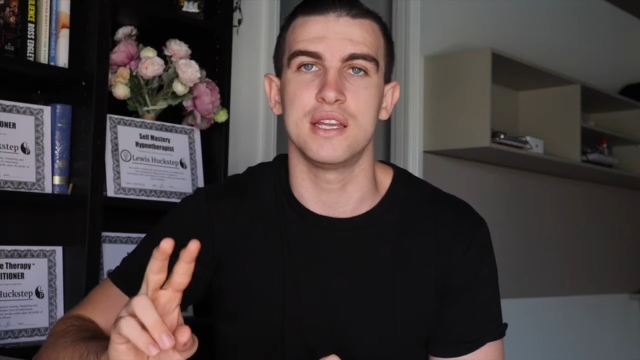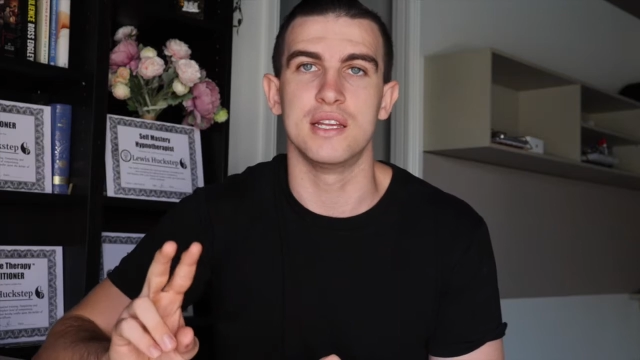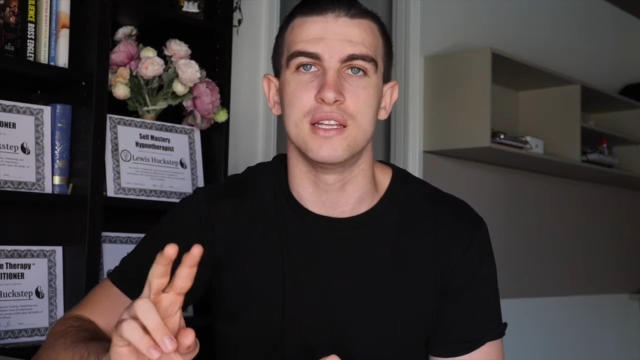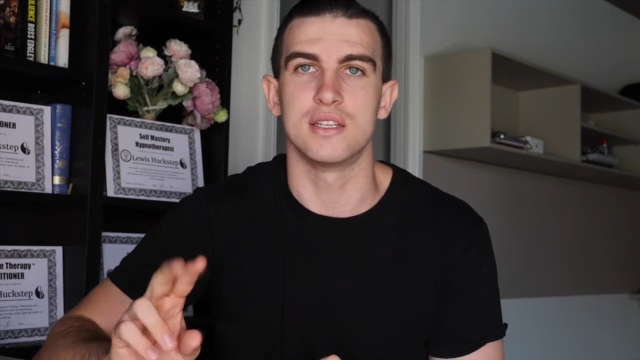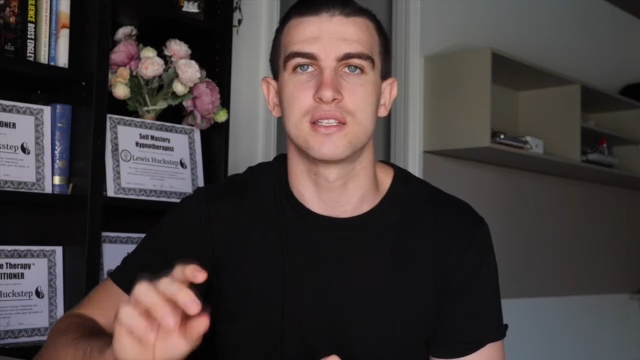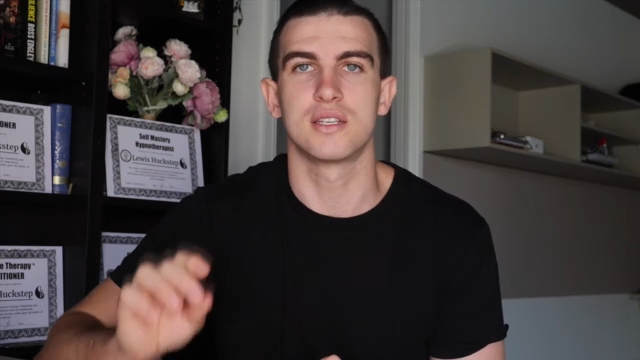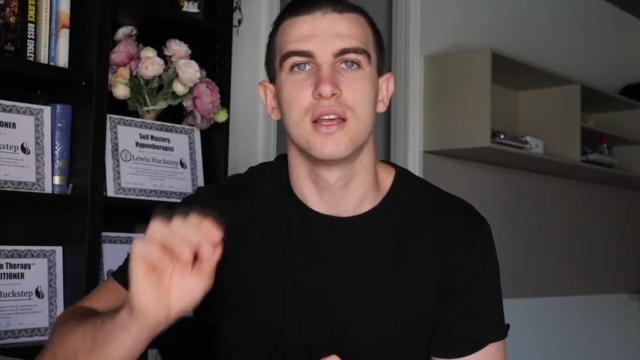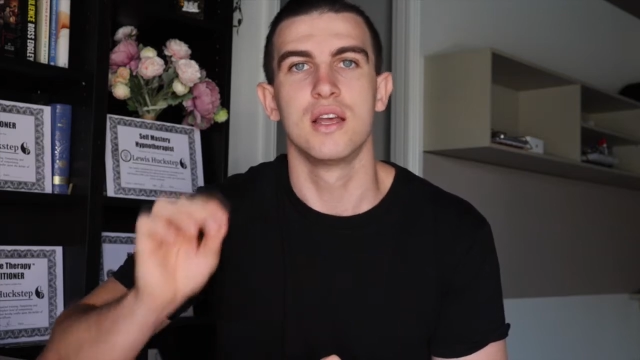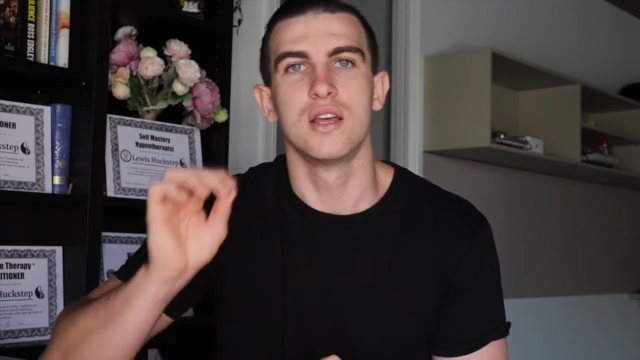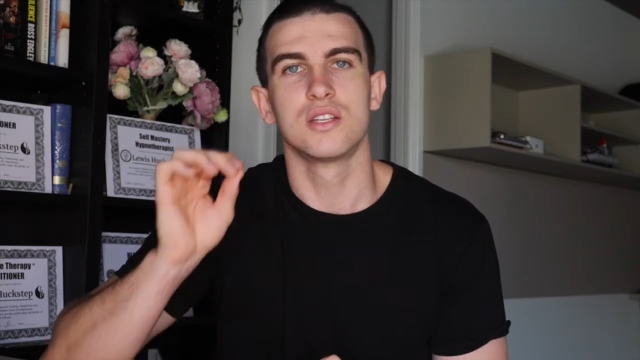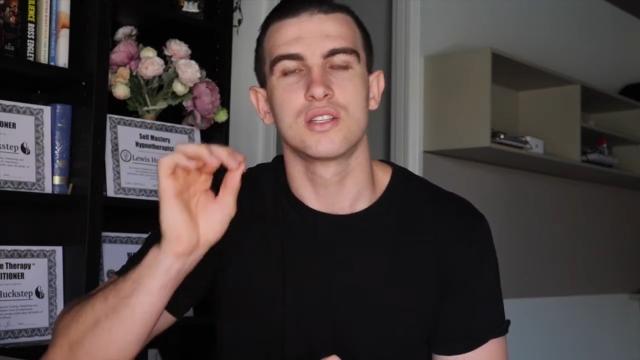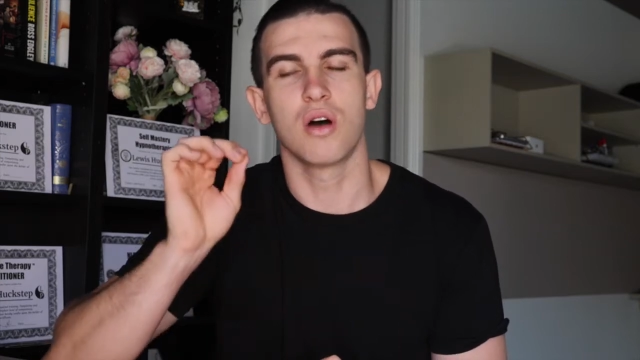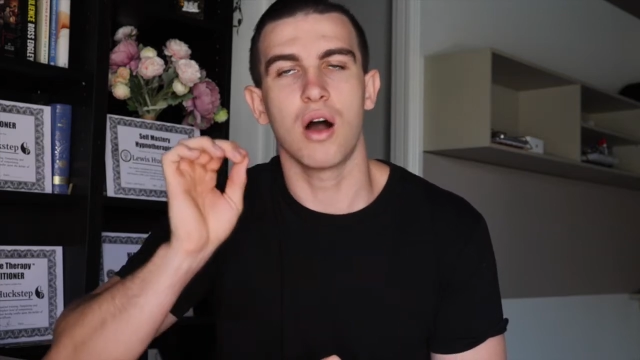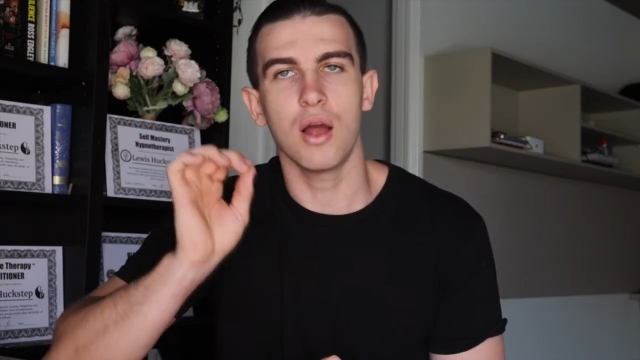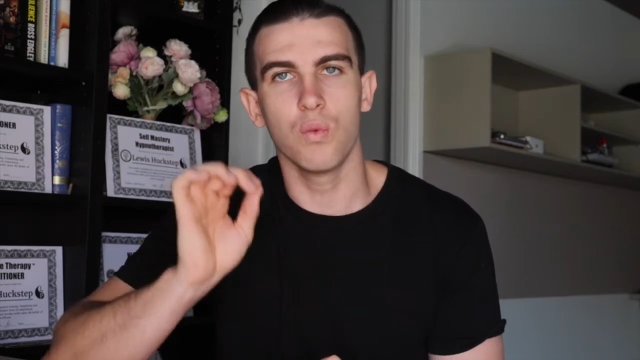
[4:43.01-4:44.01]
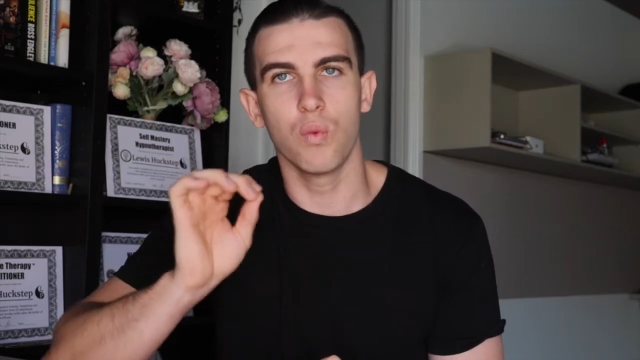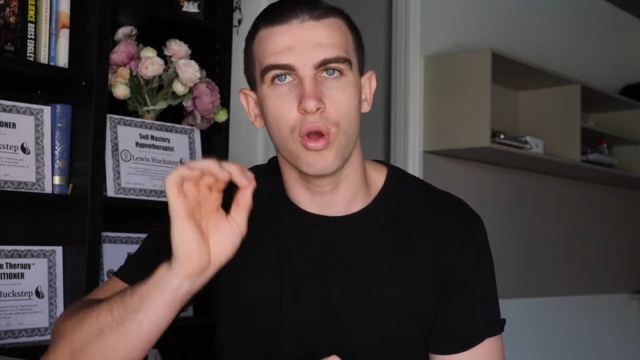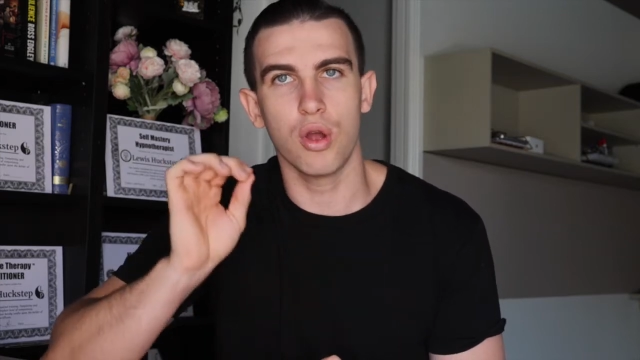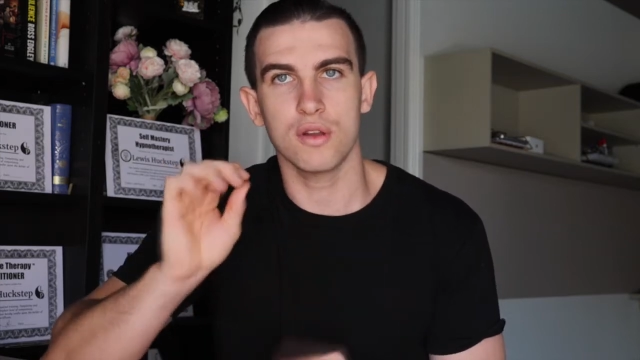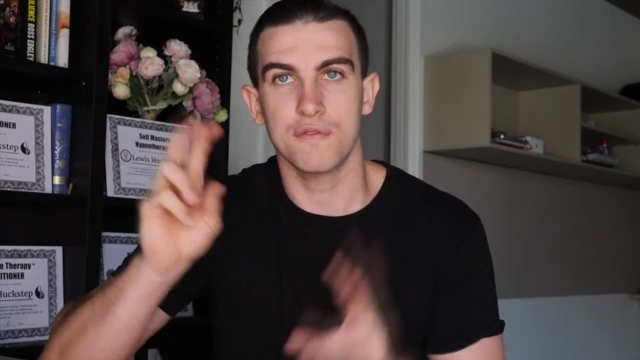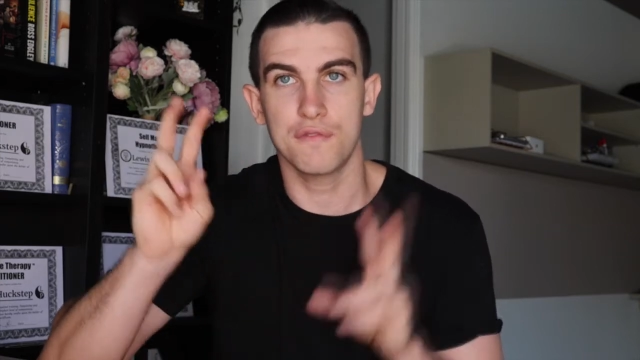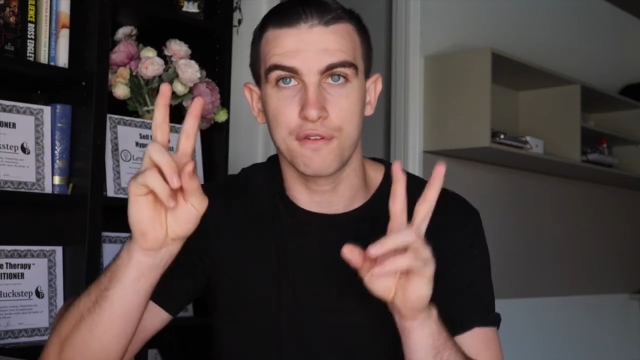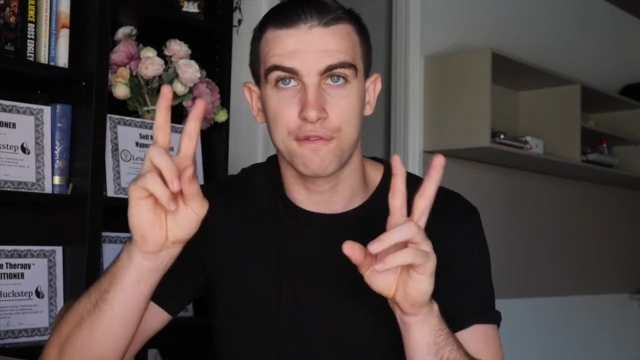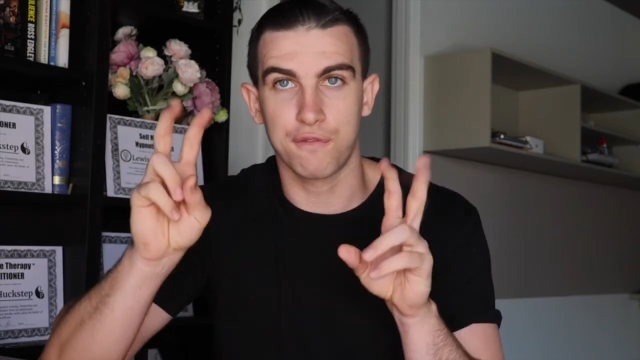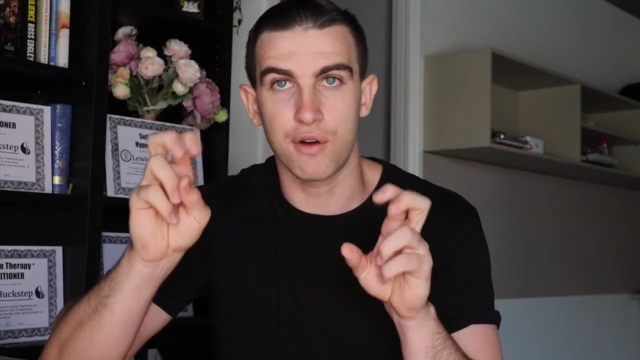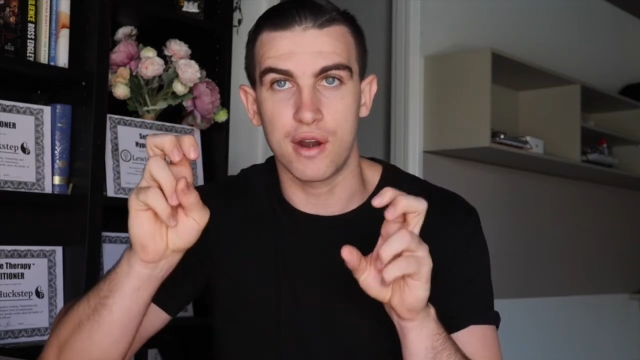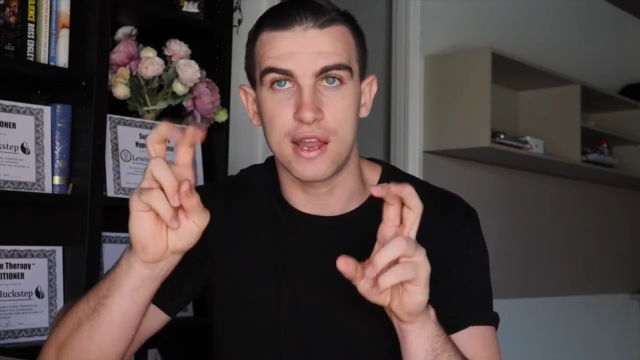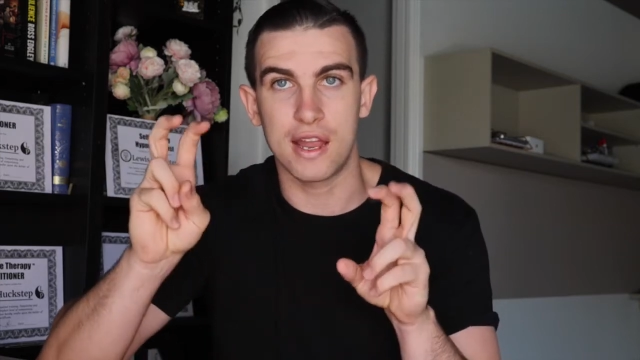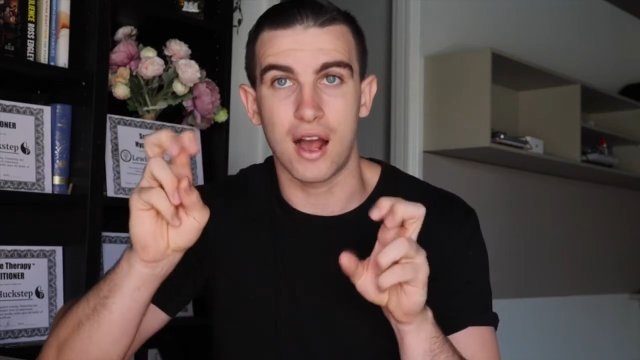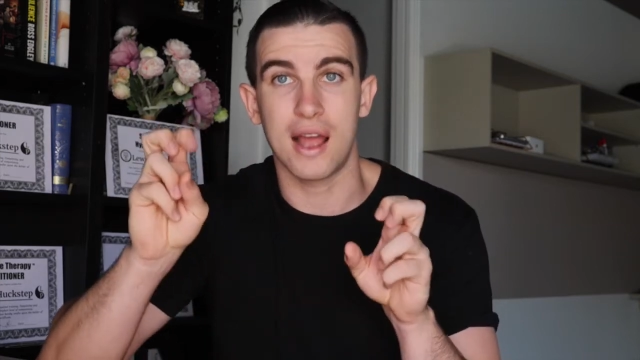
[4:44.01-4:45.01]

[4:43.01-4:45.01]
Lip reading: years. So I worked for free.